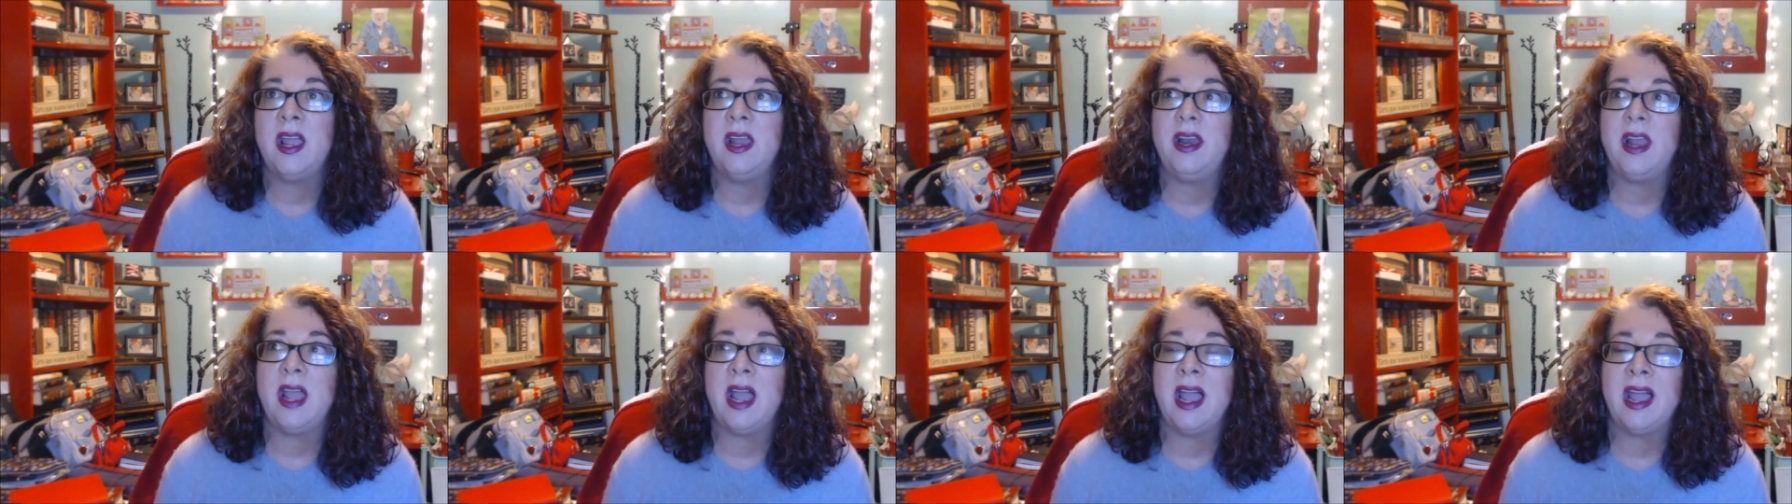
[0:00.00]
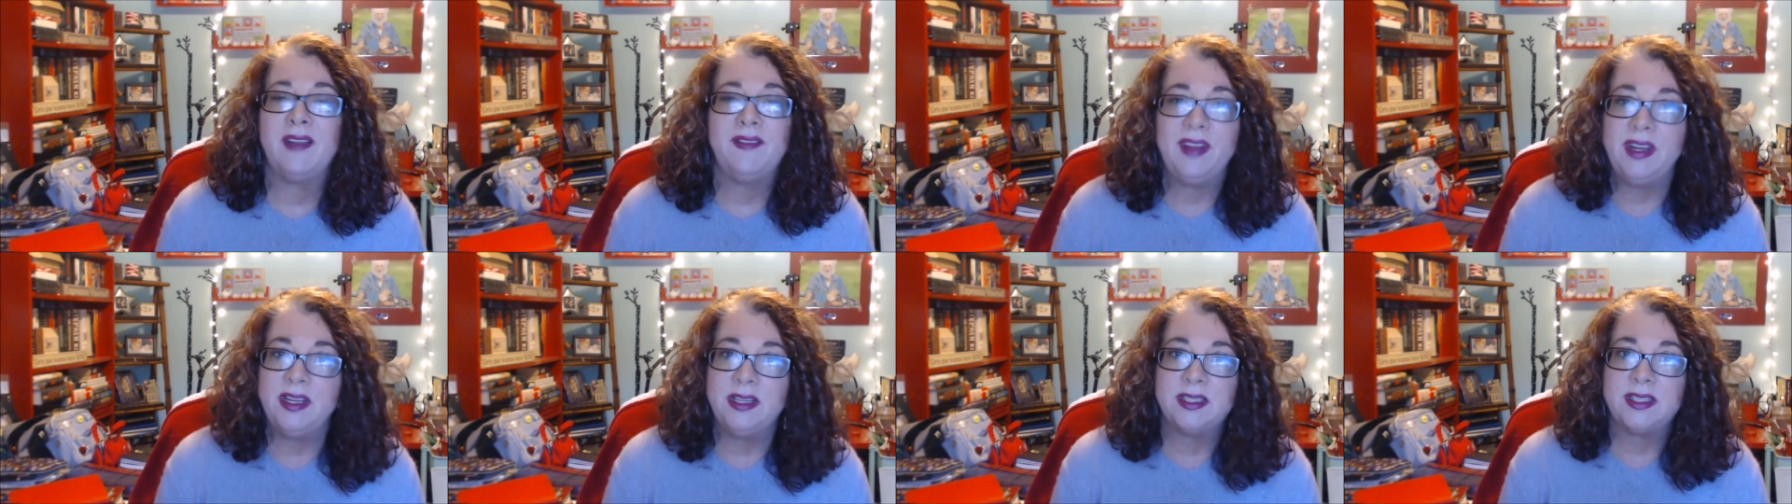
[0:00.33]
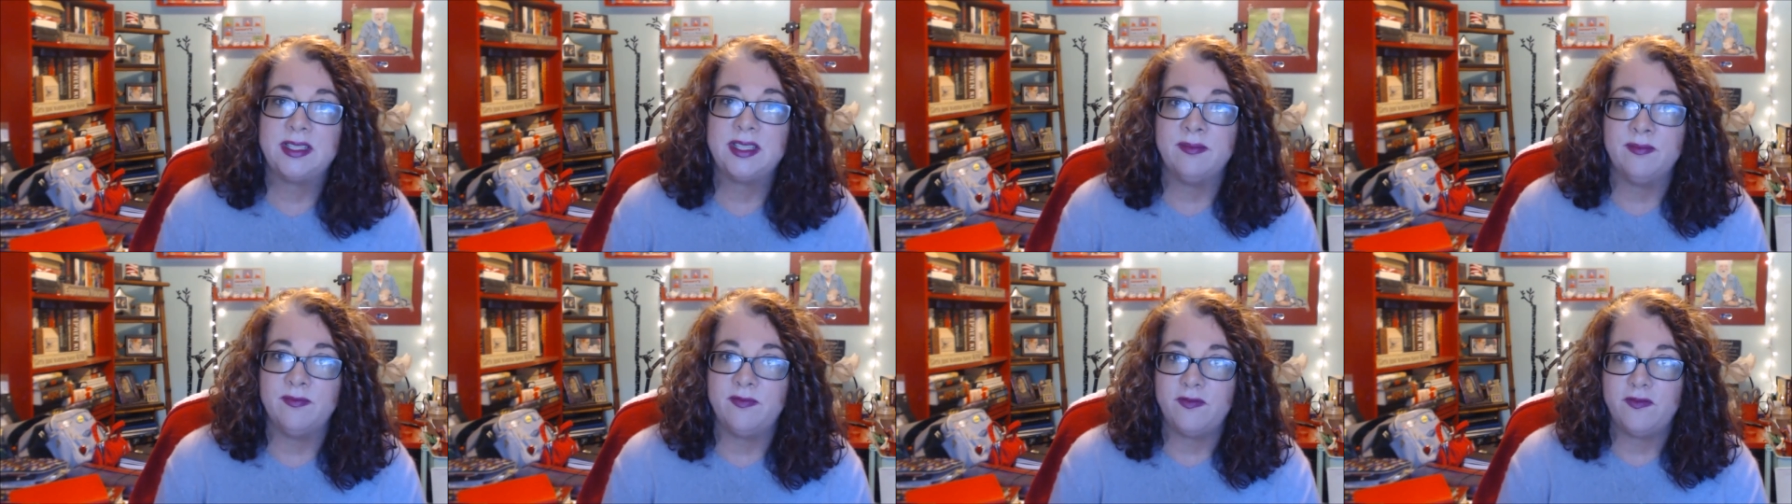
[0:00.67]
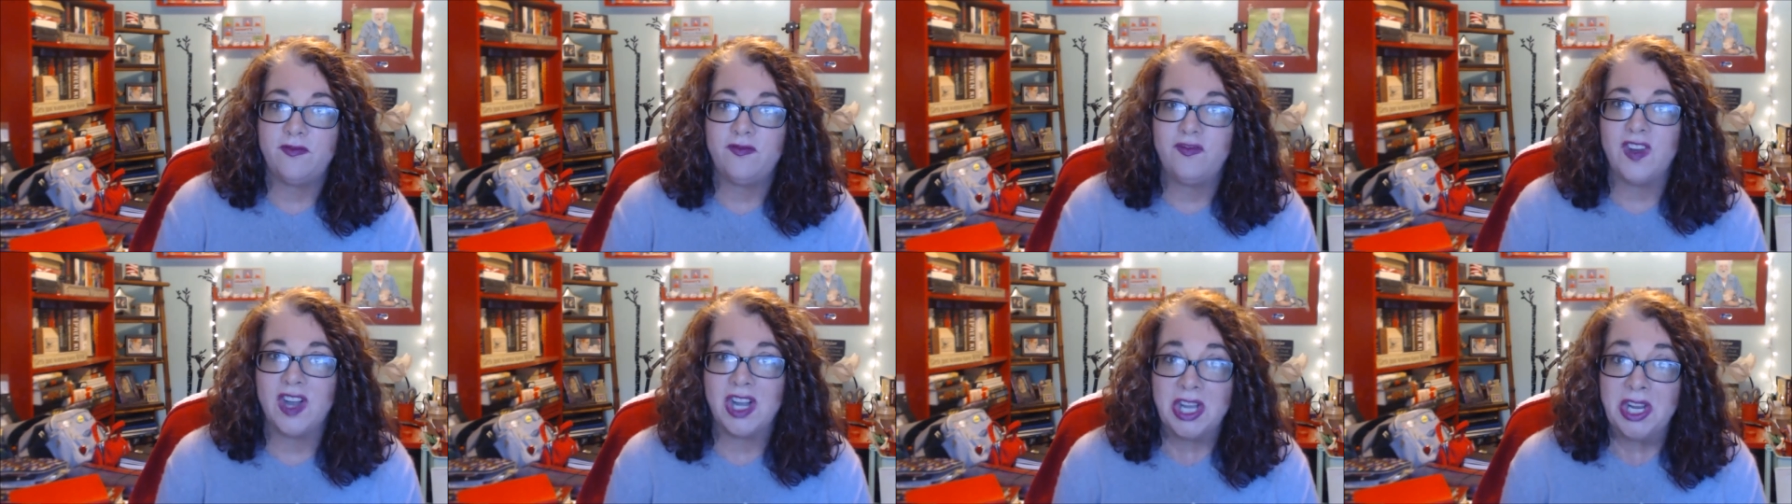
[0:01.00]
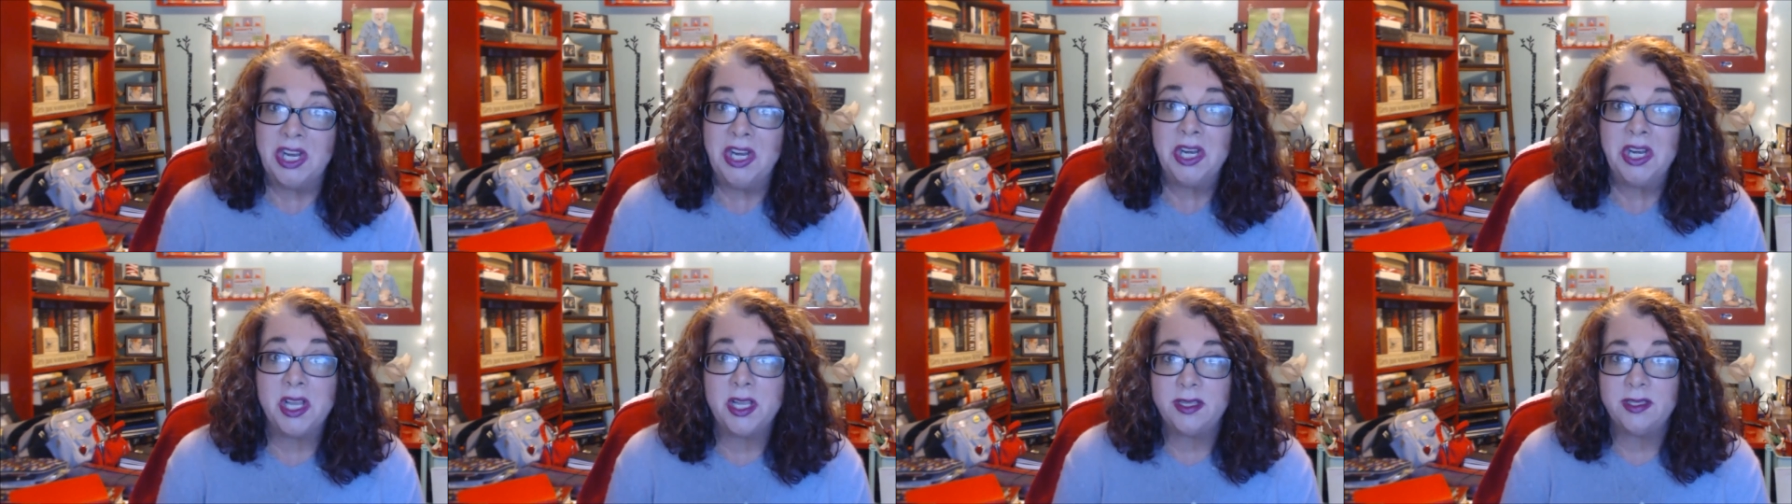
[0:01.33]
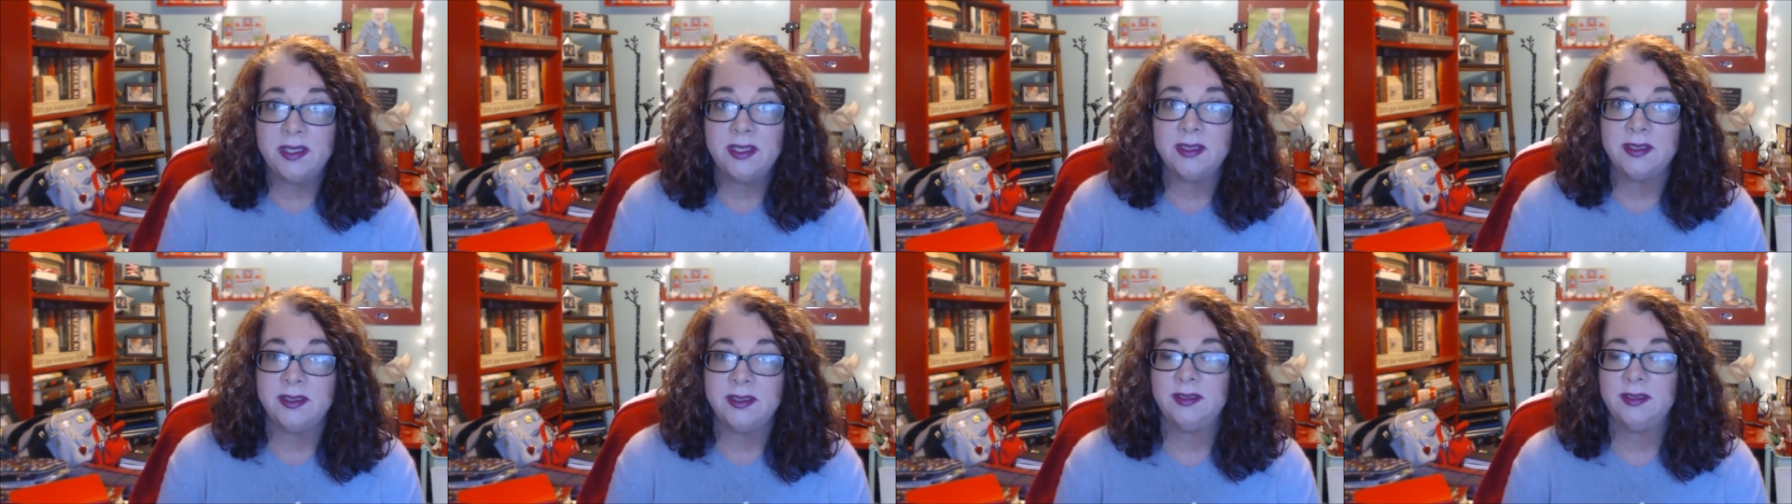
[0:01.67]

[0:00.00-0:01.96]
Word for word: and having some fun